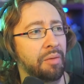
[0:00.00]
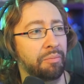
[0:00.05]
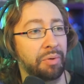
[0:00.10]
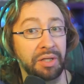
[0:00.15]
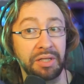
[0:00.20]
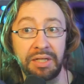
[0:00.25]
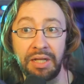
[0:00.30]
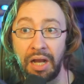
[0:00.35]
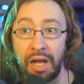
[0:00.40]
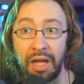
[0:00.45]

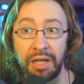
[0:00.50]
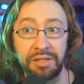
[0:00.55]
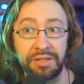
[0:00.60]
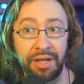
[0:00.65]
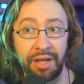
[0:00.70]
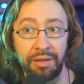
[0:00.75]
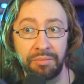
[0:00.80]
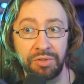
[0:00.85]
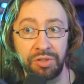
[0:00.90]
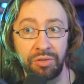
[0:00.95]
But
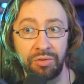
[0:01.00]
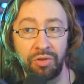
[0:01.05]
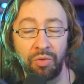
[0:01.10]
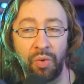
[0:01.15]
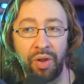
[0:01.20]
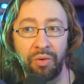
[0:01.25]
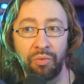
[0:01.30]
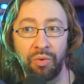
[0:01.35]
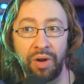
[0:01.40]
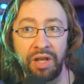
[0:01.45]
goddamn, dude, the
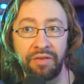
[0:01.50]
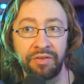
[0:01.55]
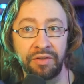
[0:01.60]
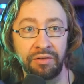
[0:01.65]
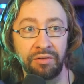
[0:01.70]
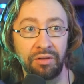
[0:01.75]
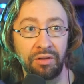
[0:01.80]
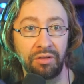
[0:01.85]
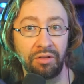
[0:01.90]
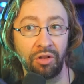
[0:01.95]
way
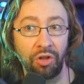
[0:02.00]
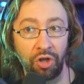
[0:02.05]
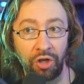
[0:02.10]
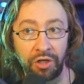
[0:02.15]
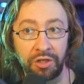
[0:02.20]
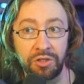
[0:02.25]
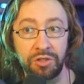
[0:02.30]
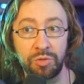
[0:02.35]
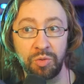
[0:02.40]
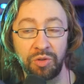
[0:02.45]
Raven
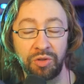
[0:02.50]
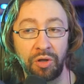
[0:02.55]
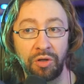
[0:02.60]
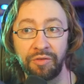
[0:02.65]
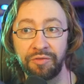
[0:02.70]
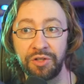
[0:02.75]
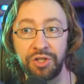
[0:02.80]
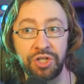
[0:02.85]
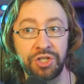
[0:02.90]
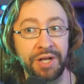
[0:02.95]
looks with
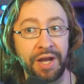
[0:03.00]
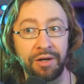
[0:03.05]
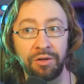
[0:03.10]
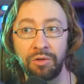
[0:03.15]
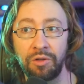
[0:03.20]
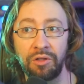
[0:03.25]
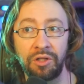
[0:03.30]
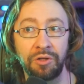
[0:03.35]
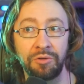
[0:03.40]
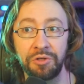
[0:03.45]
all the
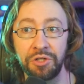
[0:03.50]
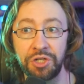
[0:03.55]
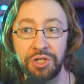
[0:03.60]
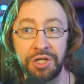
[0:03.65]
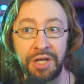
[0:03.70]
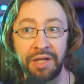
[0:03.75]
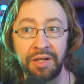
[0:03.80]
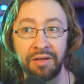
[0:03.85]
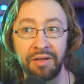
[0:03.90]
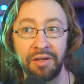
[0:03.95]
shadow clone
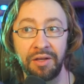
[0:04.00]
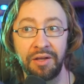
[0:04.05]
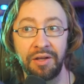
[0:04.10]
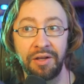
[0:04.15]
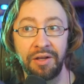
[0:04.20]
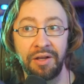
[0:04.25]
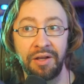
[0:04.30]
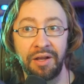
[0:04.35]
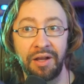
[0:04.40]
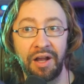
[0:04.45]
shit
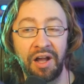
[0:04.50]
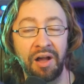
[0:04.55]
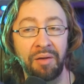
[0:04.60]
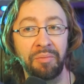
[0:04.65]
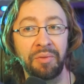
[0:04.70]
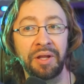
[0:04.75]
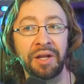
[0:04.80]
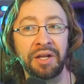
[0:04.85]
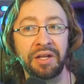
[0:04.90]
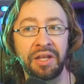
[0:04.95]

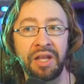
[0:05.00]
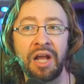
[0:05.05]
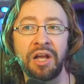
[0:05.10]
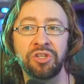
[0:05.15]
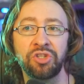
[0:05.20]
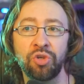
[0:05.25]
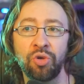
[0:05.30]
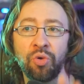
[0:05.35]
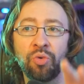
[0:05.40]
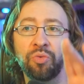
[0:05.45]
I'm like, yeah,
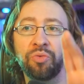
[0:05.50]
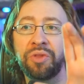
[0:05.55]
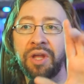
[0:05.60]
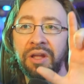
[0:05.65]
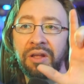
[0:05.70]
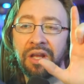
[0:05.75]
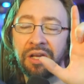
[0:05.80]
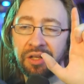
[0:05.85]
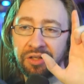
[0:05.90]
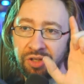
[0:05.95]
so
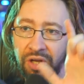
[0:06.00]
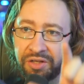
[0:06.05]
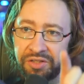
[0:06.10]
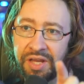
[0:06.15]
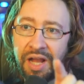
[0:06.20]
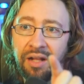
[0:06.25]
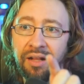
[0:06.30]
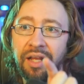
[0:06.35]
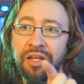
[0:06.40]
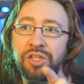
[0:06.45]
that,
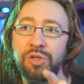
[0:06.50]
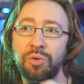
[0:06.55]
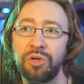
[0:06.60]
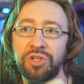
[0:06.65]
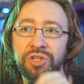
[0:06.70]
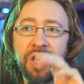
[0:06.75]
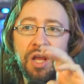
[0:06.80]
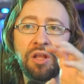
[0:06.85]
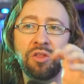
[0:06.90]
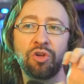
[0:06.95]
exactly as you were
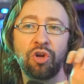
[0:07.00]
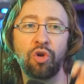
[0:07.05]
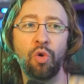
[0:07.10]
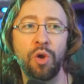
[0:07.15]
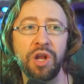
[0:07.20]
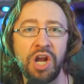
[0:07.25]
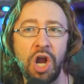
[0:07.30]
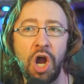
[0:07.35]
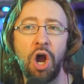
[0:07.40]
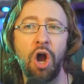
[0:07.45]
saying, they're
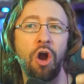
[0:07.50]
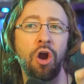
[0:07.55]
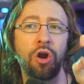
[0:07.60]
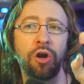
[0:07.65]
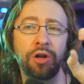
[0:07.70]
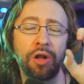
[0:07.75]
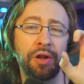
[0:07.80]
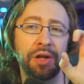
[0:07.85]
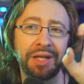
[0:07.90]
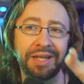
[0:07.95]
going
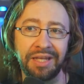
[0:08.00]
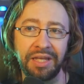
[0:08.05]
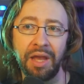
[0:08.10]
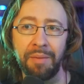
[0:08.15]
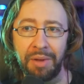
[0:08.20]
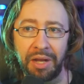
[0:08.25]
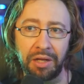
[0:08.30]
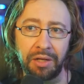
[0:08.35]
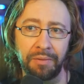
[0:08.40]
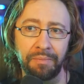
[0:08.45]
hard on a
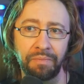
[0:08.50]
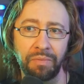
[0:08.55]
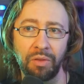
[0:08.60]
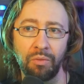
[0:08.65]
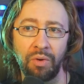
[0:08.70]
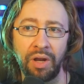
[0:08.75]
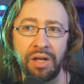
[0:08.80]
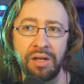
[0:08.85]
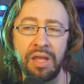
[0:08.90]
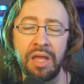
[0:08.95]
gimmick,
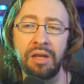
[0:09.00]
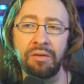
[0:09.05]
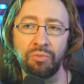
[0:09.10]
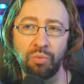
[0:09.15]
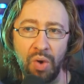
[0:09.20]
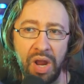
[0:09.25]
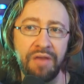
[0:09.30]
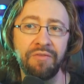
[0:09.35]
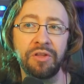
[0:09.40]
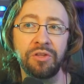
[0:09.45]
right? And
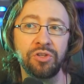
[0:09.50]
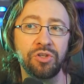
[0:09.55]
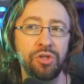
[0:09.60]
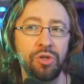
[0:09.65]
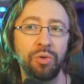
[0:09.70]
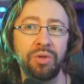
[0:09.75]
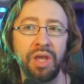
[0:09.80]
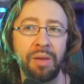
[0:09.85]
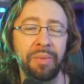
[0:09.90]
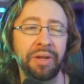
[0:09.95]
Raven's
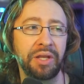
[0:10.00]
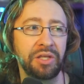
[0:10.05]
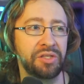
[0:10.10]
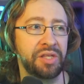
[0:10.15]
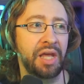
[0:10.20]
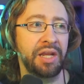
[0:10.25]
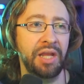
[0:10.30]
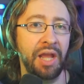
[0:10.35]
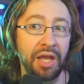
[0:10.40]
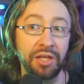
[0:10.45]
new gimmick is
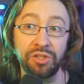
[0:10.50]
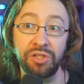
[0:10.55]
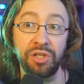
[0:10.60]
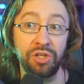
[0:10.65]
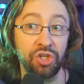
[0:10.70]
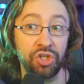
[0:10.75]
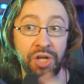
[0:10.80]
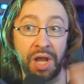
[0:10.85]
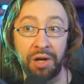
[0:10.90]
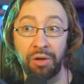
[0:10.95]
that he has
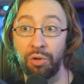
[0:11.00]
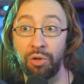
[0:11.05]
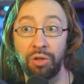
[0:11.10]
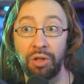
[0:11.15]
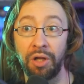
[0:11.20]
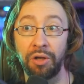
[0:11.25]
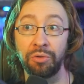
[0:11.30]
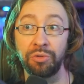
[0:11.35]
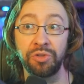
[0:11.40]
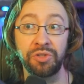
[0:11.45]
these shadow
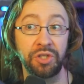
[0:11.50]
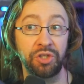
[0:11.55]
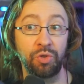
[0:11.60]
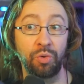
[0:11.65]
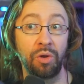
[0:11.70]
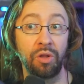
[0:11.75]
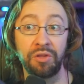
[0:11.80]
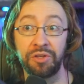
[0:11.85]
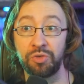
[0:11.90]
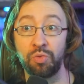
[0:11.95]
clones that
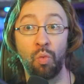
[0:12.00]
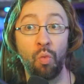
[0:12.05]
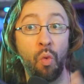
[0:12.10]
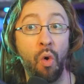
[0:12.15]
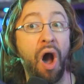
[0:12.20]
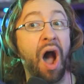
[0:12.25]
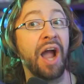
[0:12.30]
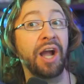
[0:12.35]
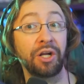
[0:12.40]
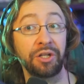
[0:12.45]
do all this
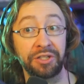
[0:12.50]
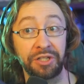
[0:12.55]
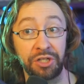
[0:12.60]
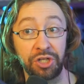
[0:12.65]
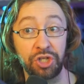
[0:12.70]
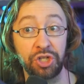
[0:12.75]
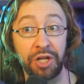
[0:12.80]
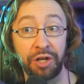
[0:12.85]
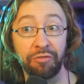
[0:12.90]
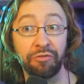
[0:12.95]
wild
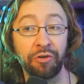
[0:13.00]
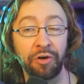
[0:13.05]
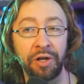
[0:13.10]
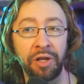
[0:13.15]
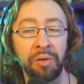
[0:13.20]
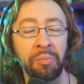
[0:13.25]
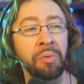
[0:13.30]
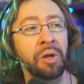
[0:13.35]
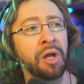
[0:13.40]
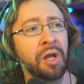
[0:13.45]
and shit for
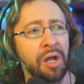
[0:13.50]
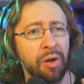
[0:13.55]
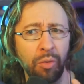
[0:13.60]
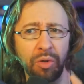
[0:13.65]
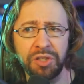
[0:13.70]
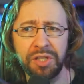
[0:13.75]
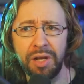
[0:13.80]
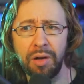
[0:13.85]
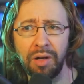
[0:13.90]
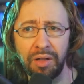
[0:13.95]
him.
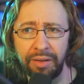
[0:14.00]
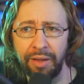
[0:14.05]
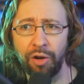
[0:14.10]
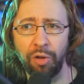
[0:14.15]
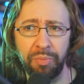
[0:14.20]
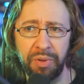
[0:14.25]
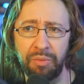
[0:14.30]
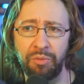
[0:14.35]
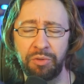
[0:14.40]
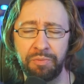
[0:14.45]
Was there a
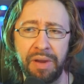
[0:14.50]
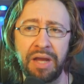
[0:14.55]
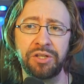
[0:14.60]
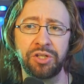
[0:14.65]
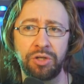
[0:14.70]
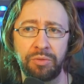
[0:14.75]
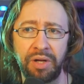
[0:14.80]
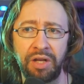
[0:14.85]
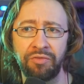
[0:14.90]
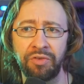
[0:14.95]
little bit with
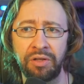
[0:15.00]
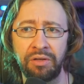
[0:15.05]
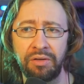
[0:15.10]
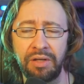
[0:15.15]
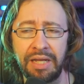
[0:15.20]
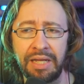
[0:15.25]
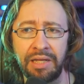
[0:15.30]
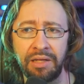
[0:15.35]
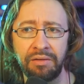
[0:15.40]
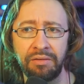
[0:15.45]
Master
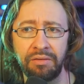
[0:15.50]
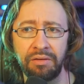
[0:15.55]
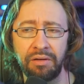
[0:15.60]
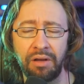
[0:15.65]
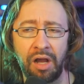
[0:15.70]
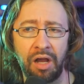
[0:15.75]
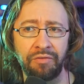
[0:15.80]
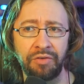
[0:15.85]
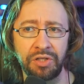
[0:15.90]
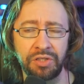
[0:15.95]
Raven in
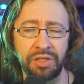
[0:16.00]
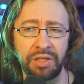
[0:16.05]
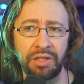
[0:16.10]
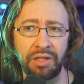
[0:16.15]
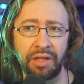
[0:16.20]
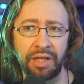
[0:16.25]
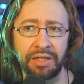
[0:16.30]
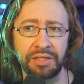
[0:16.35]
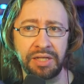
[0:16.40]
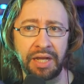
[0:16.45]

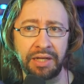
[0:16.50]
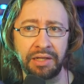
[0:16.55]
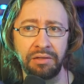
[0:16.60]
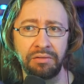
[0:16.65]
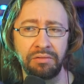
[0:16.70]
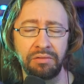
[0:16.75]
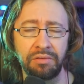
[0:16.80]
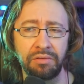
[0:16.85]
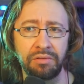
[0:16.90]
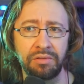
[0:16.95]
obviously like
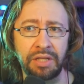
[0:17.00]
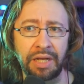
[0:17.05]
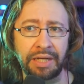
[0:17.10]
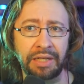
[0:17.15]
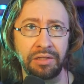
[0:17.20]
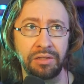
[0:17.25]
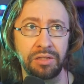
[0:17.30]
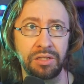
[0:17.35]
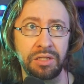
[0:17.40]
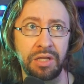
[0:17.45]
Tekken
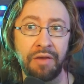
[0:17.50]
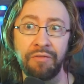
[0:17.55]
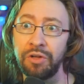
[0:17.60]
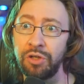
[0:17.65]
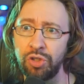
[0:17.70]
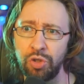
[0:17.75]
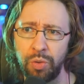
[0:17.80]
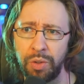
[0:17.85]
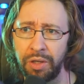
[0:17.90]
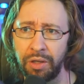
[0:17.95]
Tekken
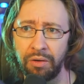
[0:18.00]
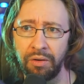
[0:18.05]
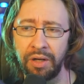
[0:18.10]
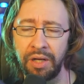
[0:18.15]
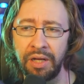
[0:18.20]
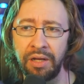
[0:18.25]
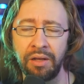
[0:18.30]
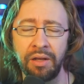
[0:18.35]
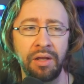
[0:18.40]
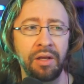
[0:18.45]
7 to a
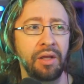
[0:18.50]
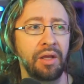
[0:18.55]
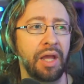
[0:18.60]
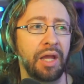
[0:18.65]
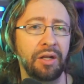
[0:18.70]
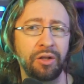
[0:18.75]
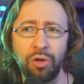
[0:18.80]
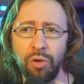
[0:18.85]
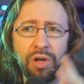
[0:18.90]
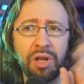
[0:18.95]
degree,
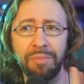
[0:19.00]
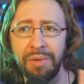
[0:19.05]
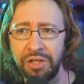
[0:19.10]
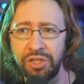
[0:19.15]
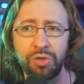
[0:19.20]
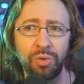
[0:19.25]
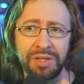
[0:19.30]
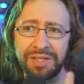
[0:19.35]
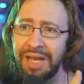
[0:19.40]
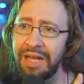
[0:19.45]
and yeah.
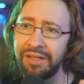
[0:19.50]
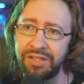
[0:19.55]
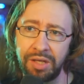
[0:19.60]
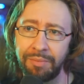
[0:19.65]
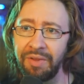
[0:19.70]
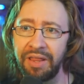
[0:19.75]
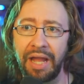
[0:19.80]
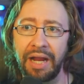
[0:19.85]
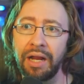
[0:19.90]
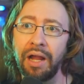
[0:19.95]
Kunimitsu has had
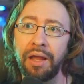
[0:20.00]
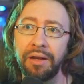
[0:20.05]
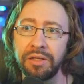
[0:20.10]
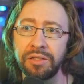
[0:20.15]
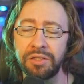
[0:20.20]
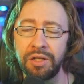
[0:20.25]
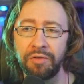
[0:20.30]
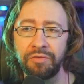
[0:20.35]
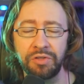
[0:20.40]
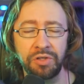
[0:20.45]
some of that kind
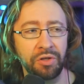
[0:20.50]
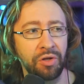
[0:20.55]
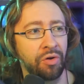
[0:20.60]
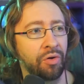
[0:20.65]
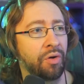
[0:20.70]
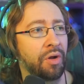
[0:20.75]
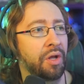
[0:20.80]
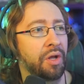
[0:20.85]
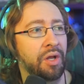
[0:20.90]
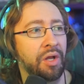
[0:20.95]
of stuff
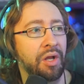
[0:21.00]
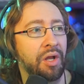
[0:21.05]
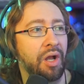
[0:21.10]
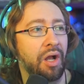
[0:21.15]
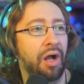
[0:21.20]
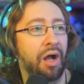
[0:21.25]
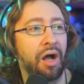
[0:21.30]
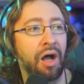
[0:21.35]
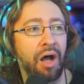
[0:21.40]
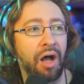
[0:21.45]
too
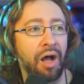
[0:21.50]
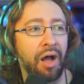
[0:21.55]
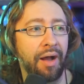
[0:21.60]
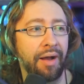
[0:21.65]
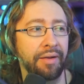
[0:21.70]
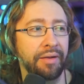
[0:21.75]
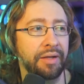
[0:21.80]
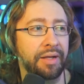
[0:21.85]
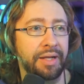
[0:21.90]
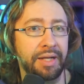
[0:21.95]
uh
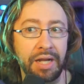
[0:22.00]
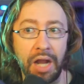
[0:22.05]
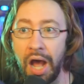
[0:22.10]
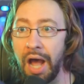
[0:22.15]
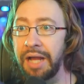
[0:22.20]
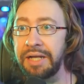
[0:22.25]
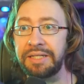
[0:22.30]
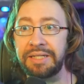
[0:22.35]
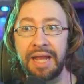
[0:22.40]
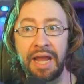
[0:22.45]

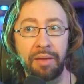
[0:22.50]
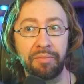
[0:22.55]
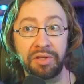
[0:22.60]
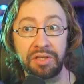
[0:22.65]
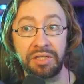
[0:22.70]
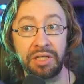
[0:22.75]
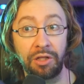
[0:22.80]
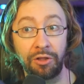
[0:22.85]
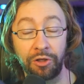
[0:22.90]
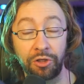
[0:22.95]
god damn
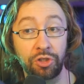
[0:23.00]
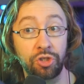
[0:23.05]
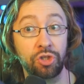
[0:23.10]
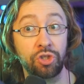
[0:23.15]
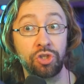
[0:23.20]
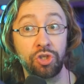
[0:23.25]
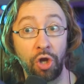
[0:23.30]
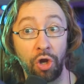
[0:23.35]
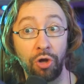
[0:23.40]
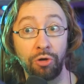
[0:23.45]
does he look
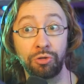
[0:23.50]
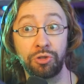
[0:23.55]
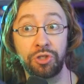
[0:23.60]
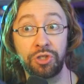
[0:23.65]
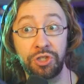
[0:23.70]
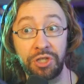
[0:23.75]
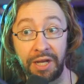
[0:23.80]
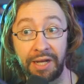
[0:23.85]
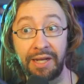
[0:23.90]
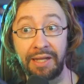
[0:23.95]
so
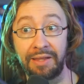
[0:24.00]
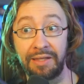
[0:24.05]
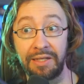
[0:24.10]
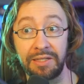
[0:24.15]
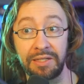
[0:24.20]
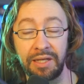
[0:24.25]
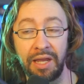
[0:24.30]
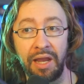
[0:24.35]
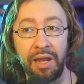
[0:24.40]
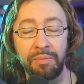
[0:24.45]
sick in
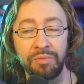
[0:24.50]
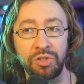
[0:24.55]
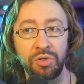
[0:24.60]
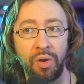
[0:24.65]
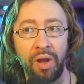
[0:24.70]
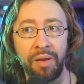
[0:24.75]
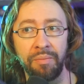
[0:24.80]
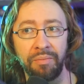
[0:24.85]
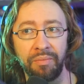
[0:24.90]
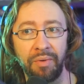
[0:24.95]
this game. So
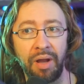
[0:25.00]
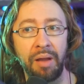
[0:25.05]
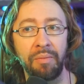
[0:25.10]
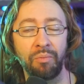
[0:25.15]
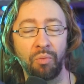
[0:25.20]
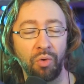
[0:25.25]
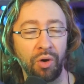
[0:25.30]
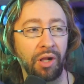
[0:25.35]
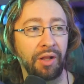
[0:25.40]
I'm I'm yeah.